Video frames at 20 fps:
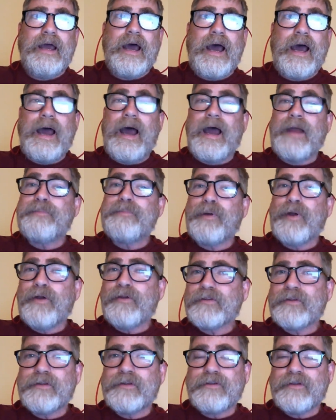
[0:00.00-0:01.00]
I
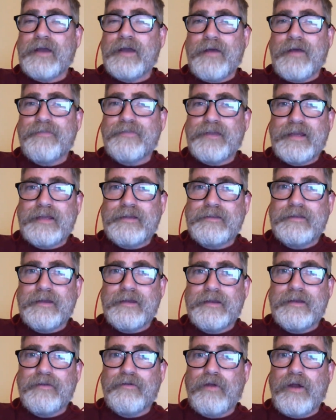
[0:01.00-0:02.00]
personally do not think
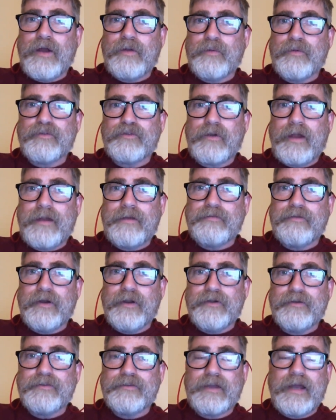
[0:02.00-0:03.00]
that Iran will strike
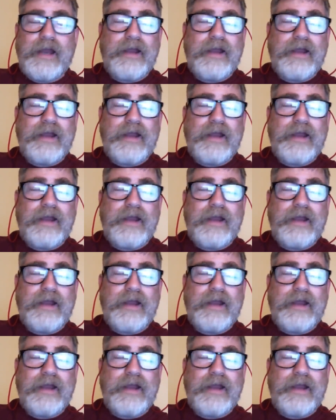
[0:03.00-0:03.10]
first. I